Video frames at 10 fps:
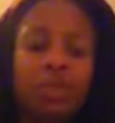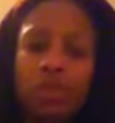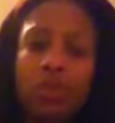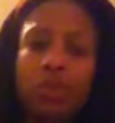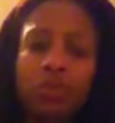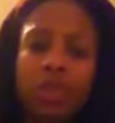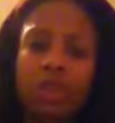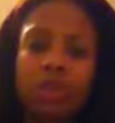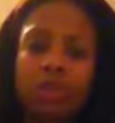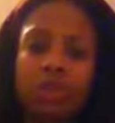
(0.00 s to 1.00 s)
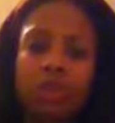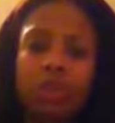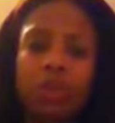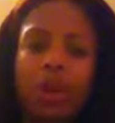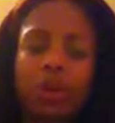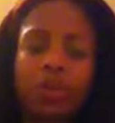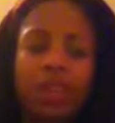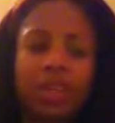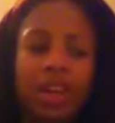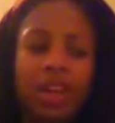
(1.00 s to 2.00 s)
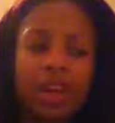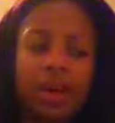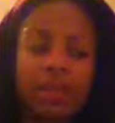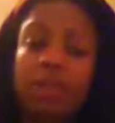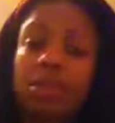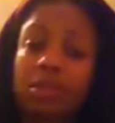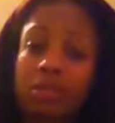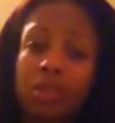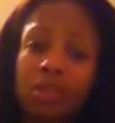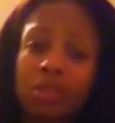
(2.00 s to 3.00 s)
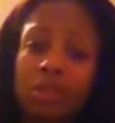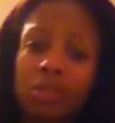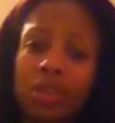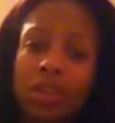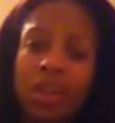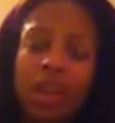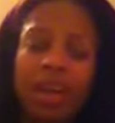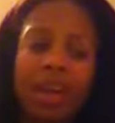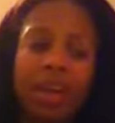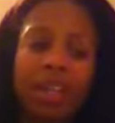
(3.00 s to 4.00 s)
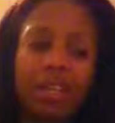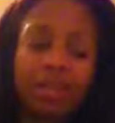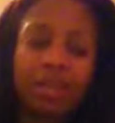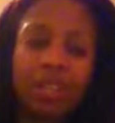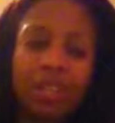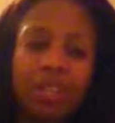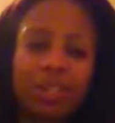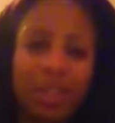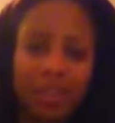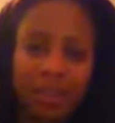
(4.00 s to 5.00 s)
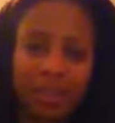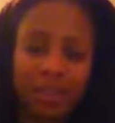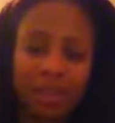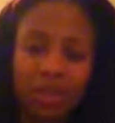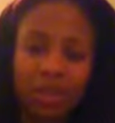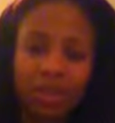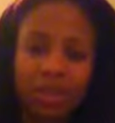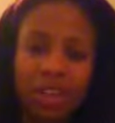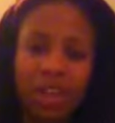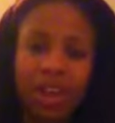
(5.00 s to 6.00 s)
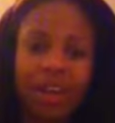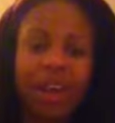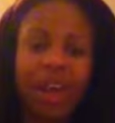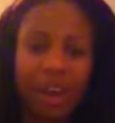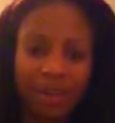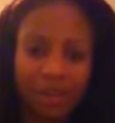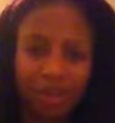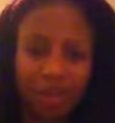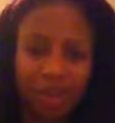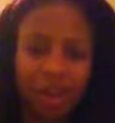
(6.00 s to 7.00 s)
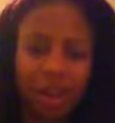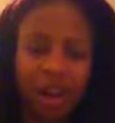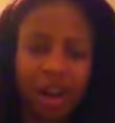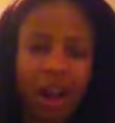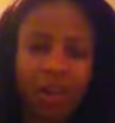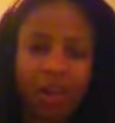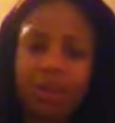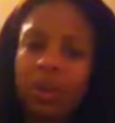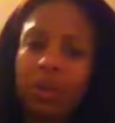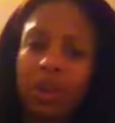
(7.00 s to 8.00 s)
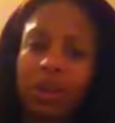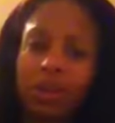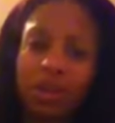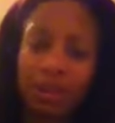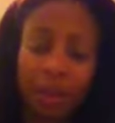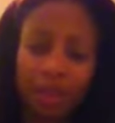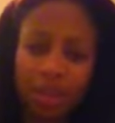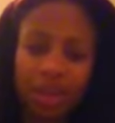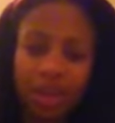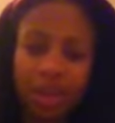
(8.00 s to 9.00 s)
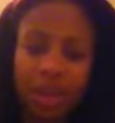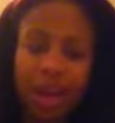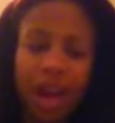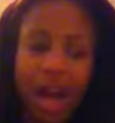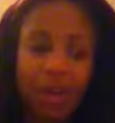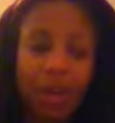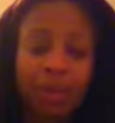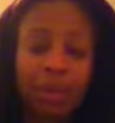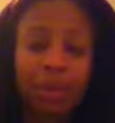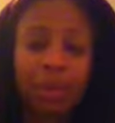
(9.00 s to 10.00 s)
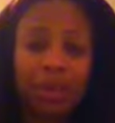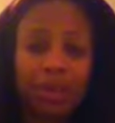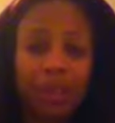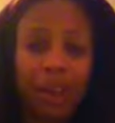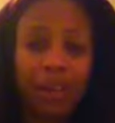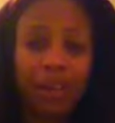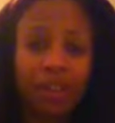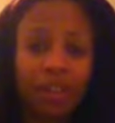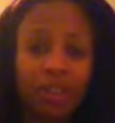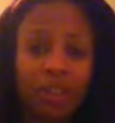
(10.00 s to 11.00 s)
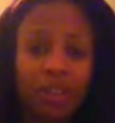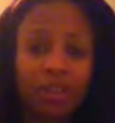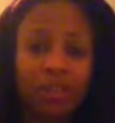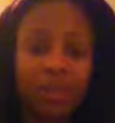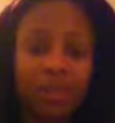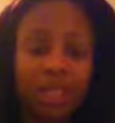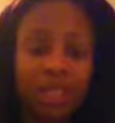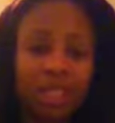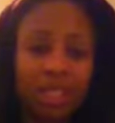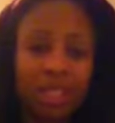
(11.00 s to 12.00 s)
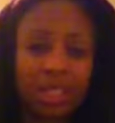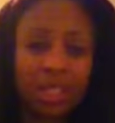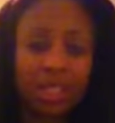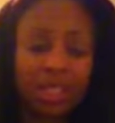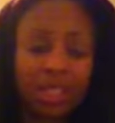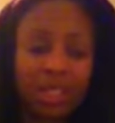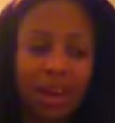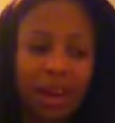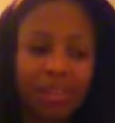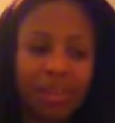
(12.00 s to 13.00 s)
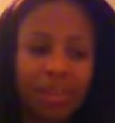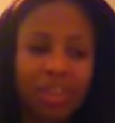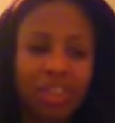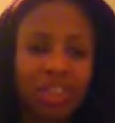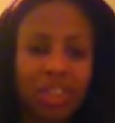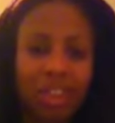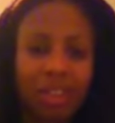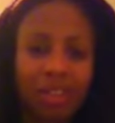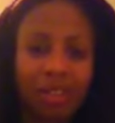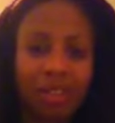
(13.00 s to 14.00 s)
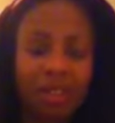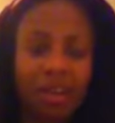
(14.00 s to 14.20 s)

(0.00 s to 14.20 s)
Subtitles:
short videos every day up until the surgery, including the date of the surgery and after. I will be going under the muscle. I will be getting 550 cc's. I'm getting gel.